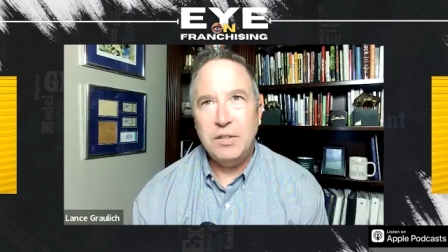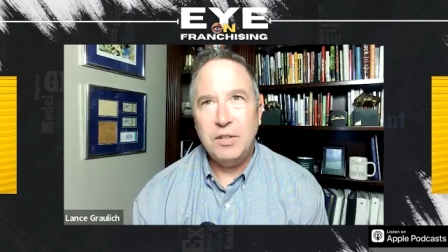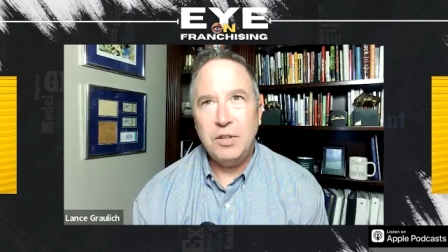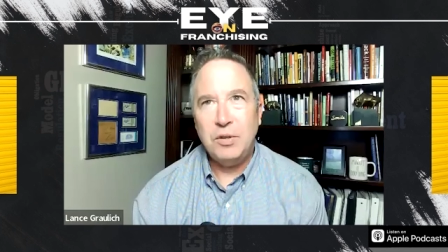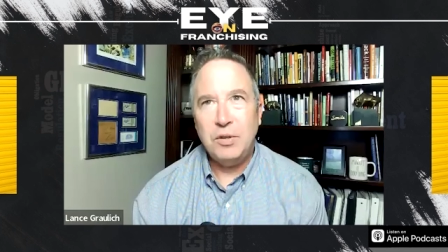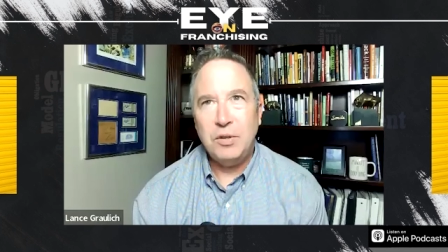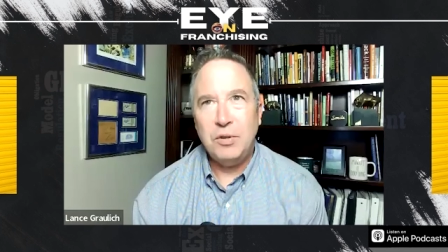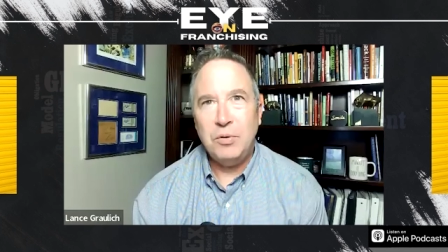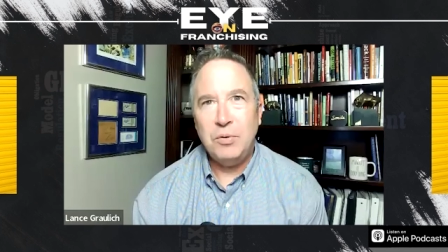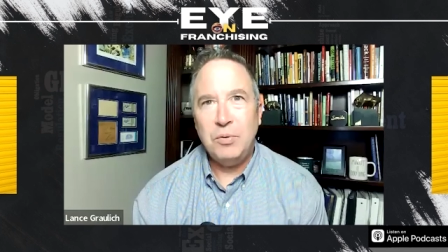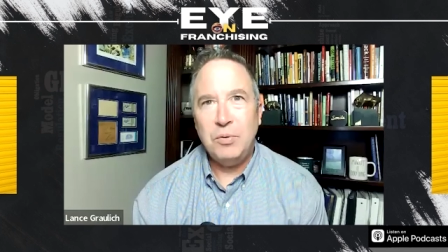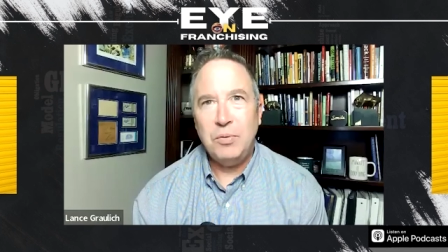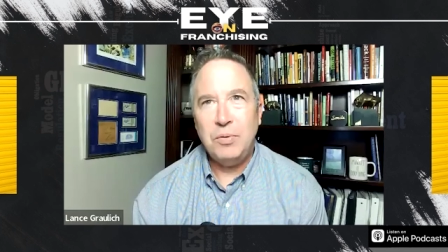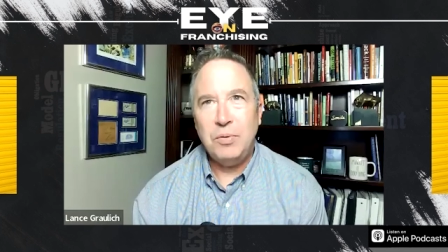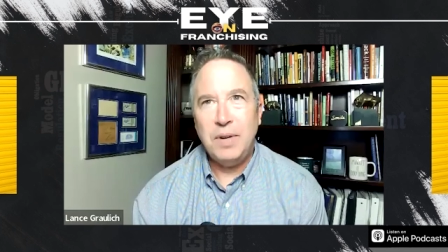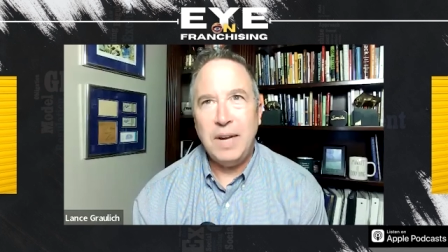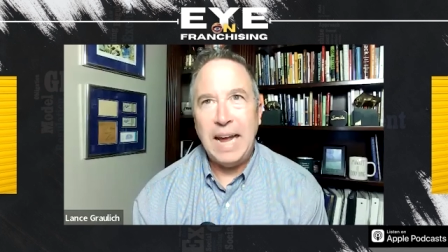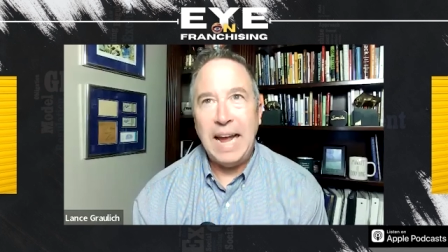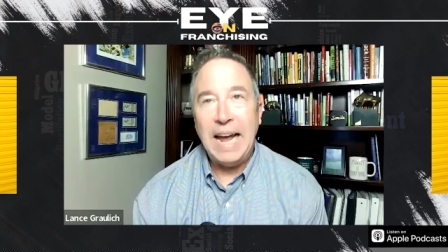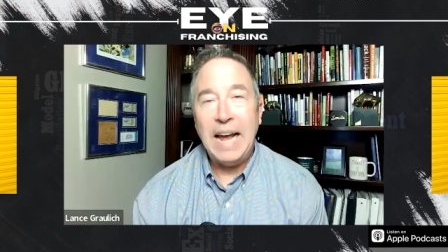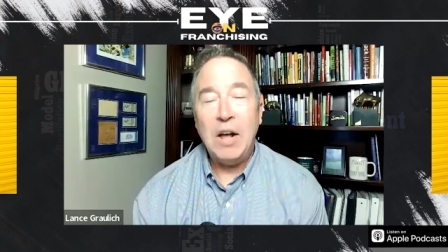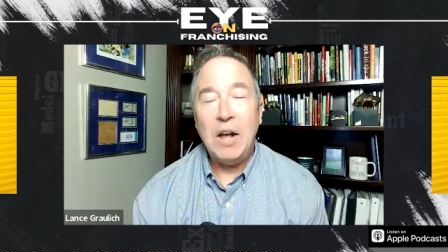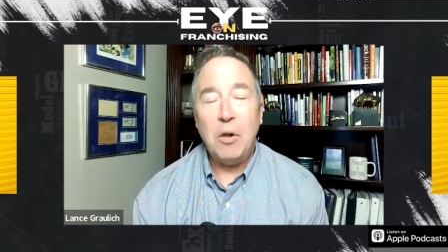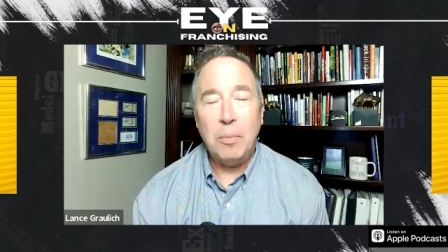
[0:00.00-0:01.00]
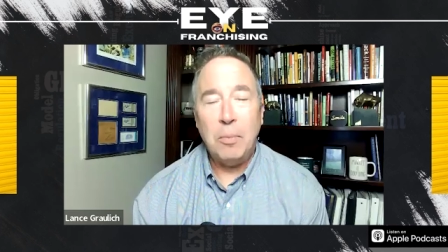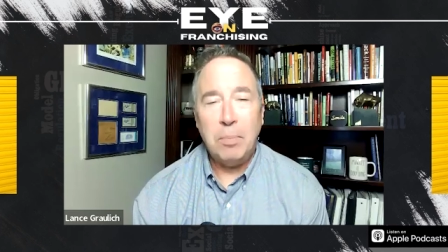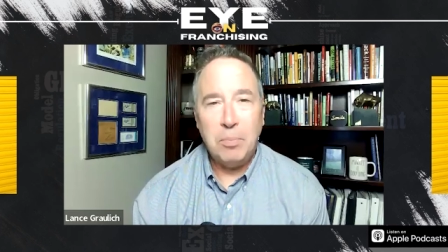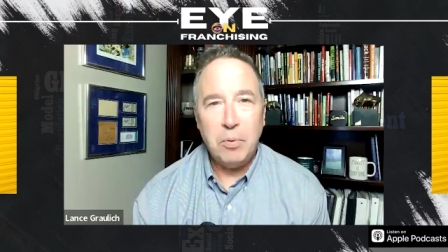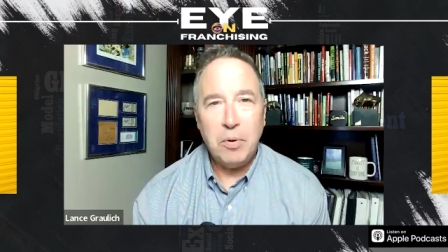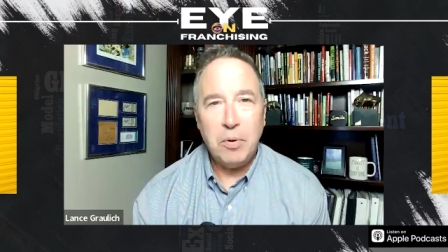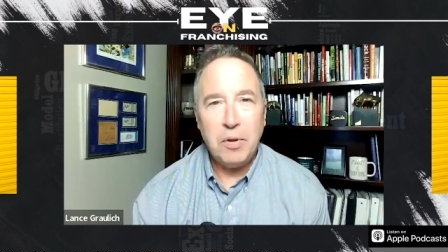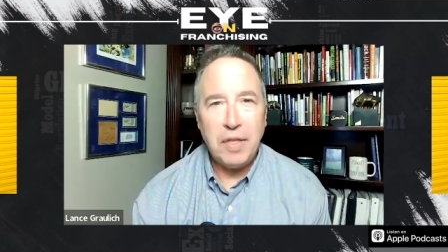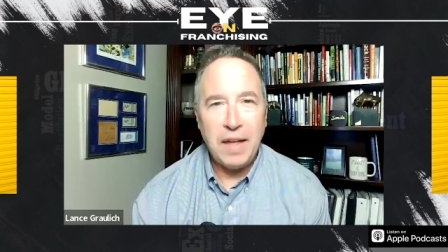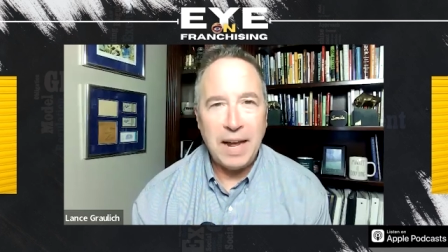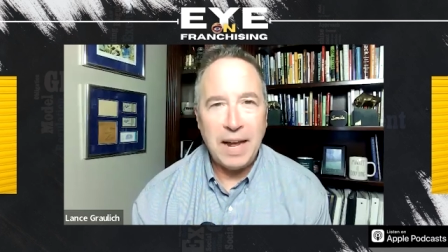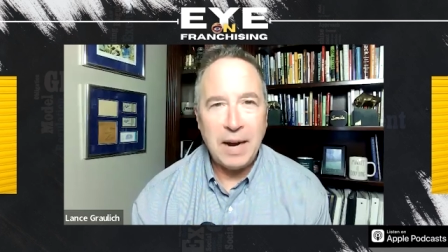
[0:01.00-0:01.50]
to help
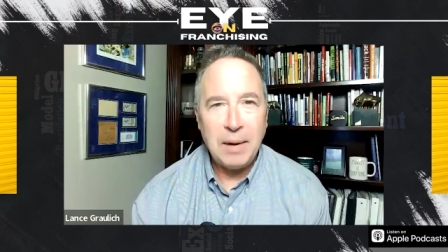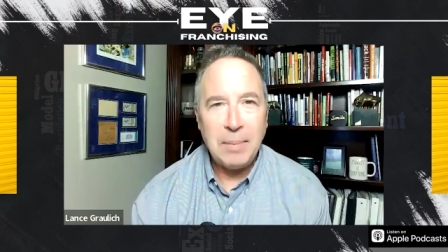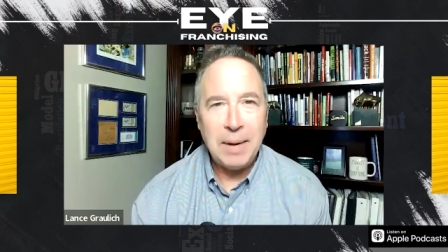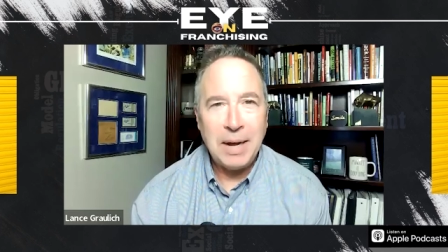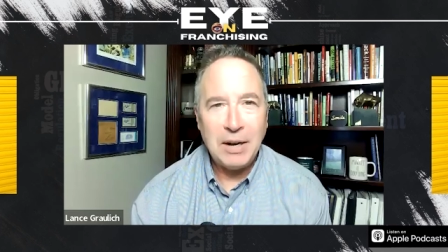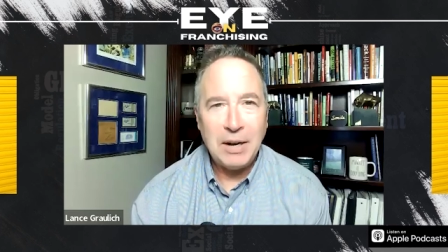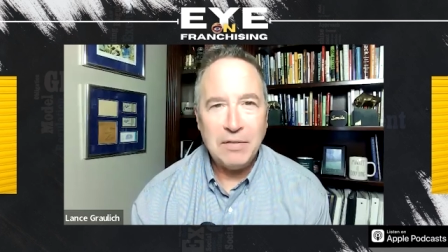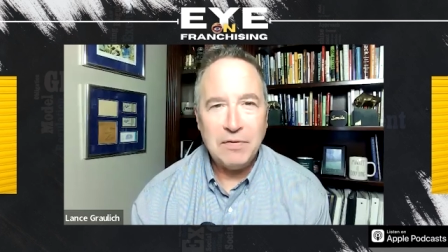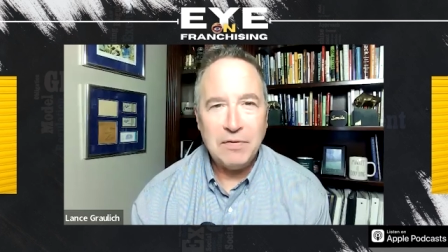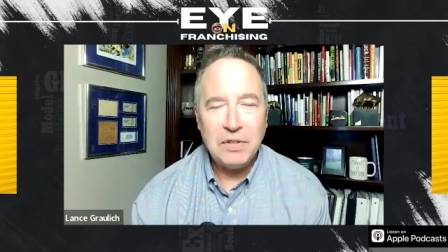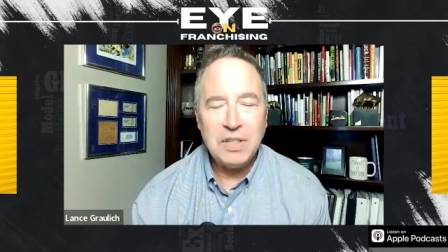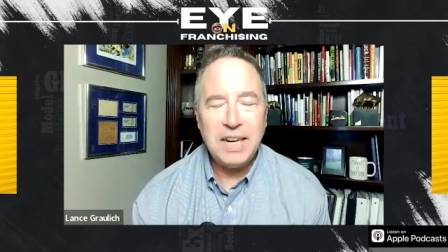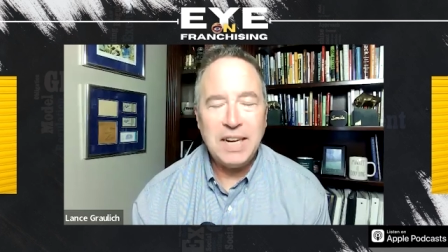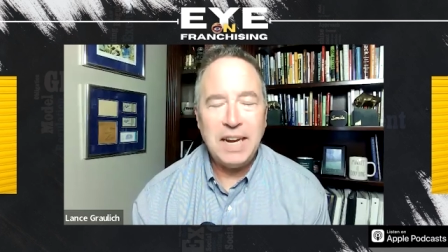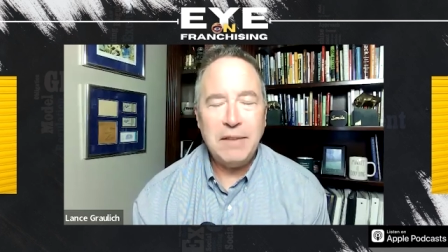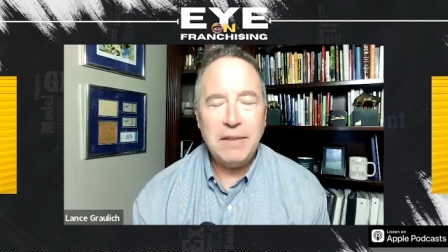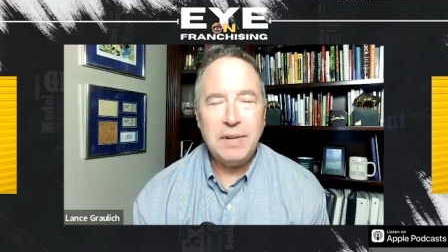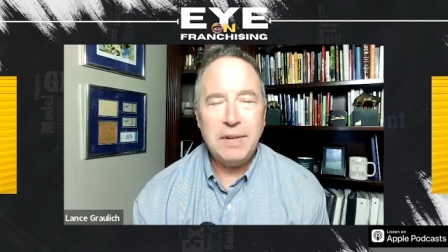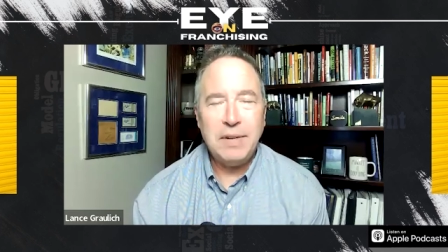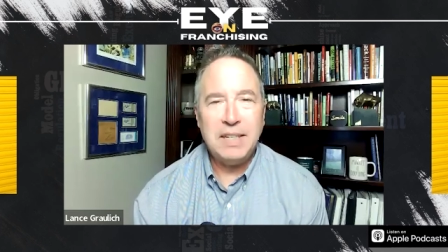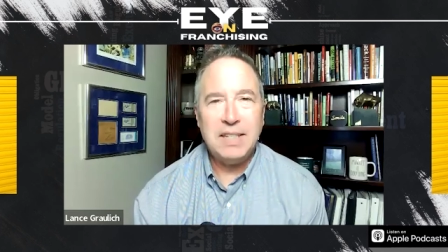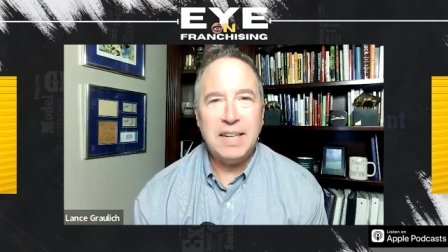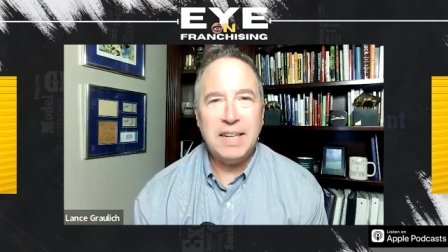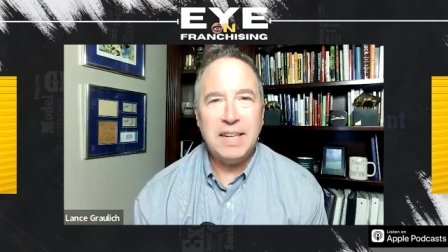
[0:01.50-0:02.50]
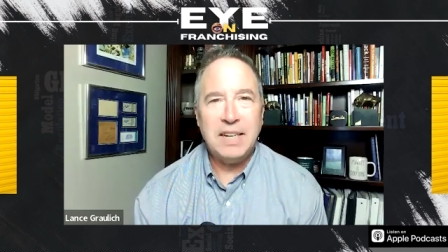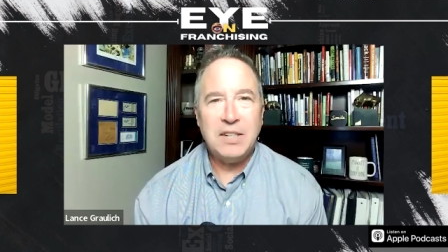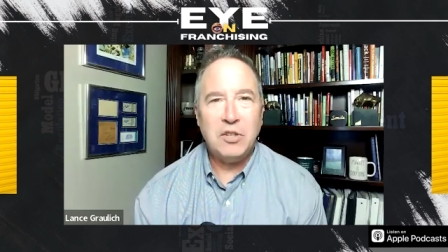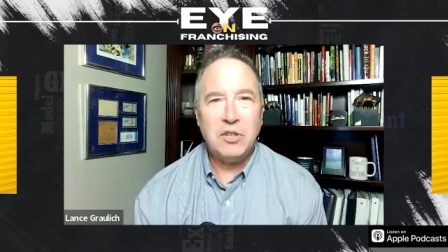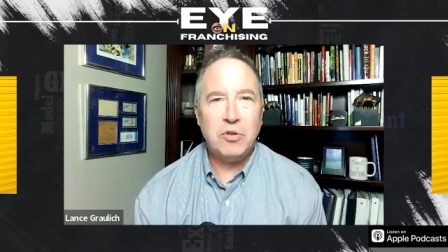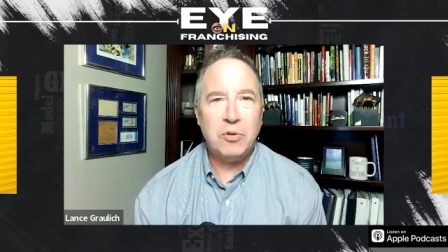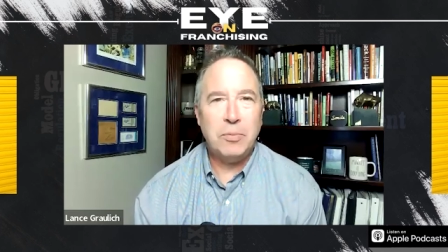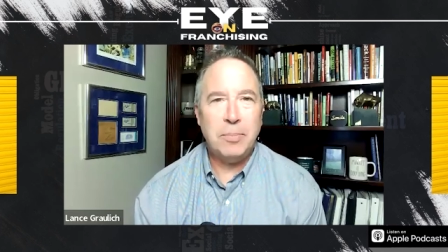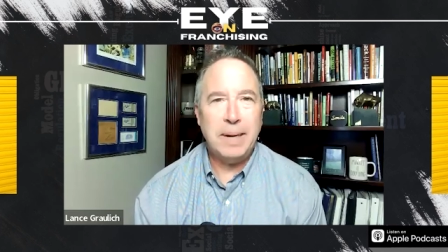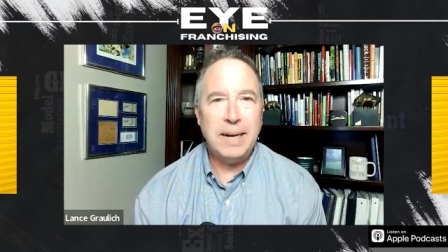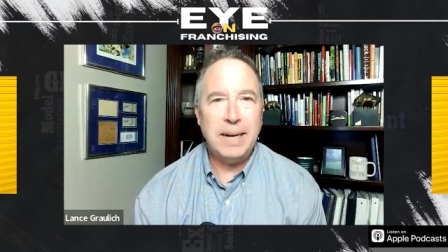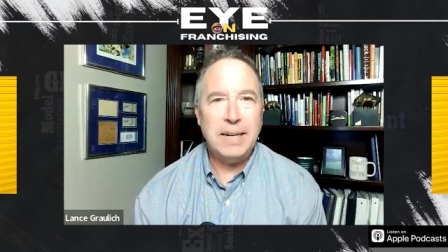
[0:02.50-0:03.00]
with that amount of savings, that's
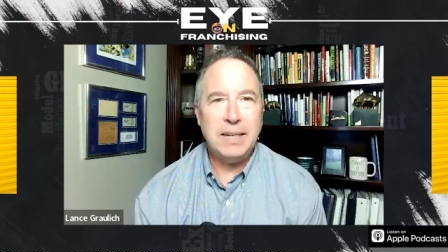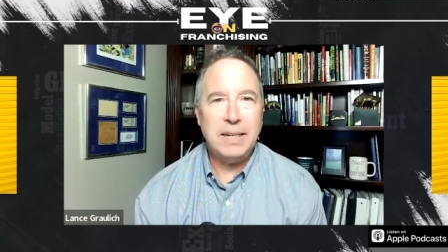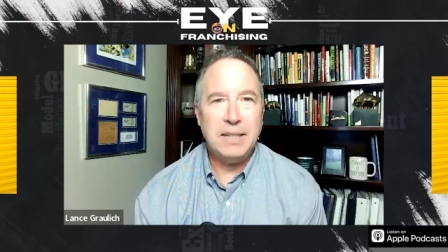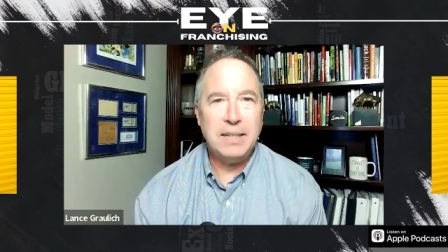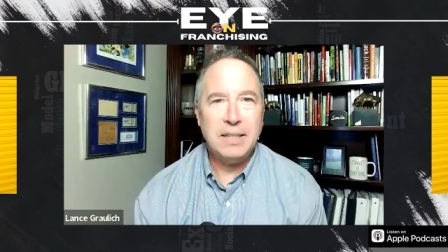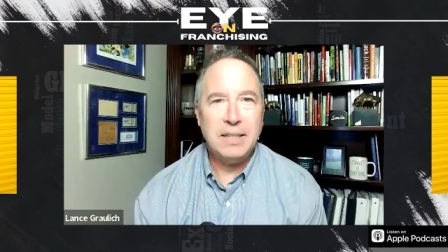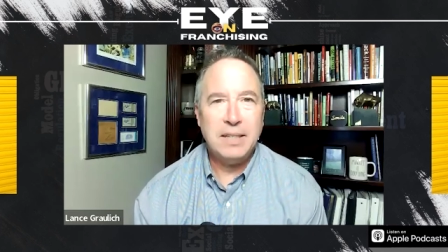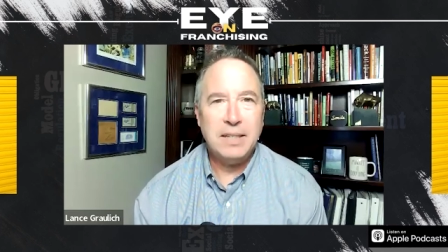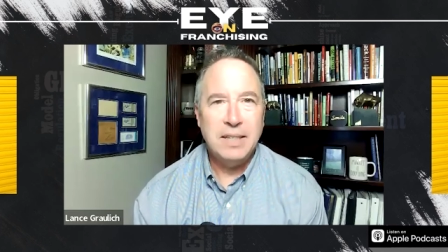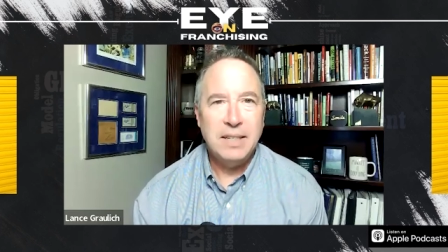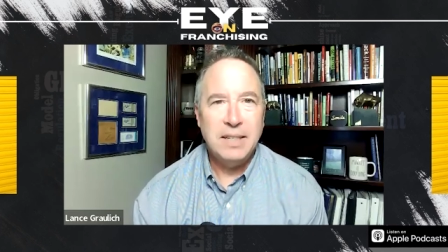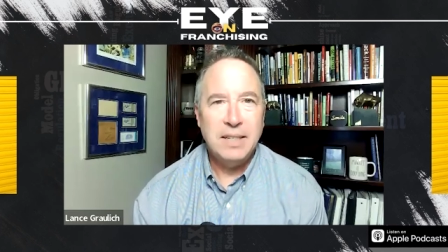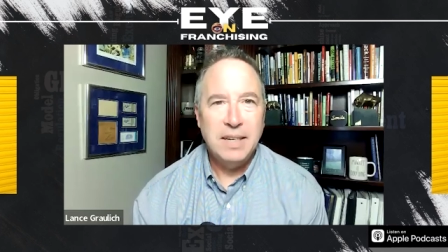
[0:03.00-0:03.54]
tremendous.